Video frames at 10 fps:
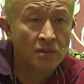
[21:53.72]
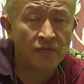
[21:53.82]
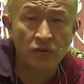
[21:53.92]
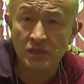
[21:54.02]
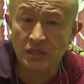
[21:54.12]

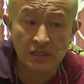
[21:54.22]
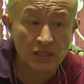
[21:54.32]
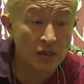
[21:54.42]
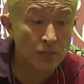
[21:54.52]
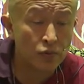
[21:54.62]
For
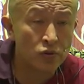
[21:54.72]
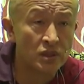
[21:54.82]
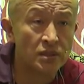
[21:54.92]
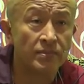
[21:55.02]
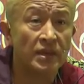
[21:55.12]
instance, like
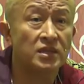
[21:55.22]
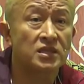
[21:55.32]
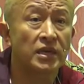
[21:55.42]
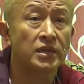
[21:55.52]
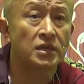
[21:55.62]
Buddhism and
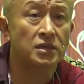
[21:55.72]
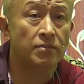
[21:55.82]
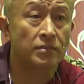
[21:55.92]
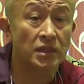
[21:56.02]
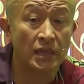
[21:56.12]

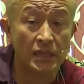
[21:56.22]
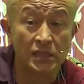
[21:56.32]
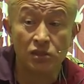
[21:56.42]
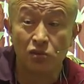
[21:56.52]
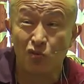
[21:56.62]
Jainism, there
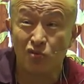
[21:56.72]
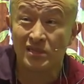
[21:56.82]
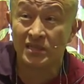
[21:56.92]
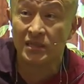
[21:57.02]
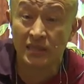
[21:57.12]
is no
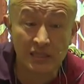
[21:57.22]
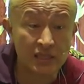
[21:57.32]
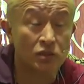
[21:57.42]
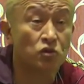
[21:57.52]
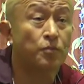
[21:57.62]

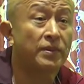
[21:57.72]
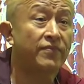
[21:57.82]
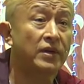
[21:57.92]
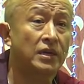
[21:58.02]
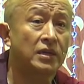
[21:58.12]
reason to be
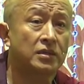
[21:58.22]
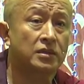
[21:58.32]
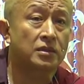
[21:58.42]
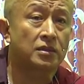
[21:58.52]
violent.